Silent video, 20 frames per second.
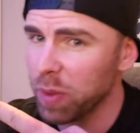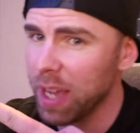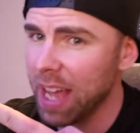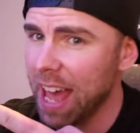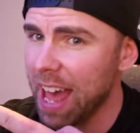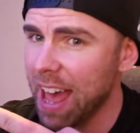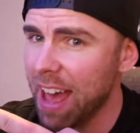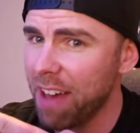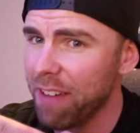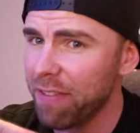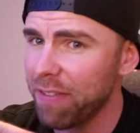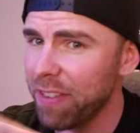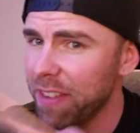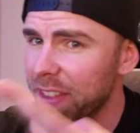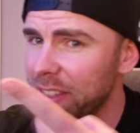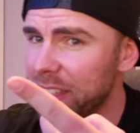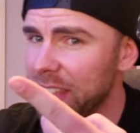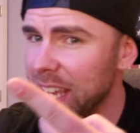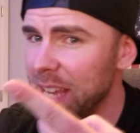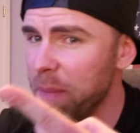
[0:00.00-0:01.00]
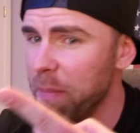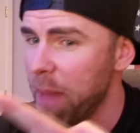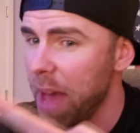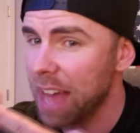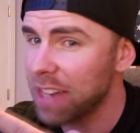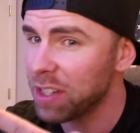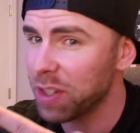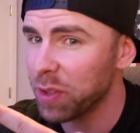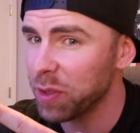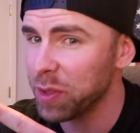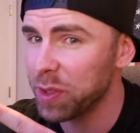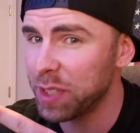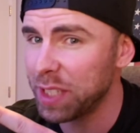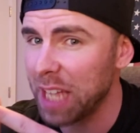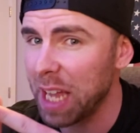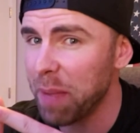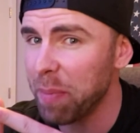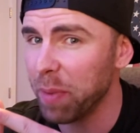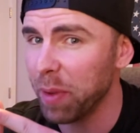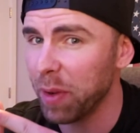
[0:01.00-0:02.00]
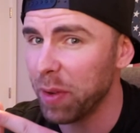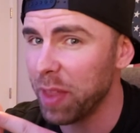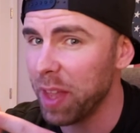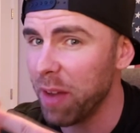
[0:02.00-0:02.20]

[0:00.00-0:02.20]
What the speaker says: we have the magical stapler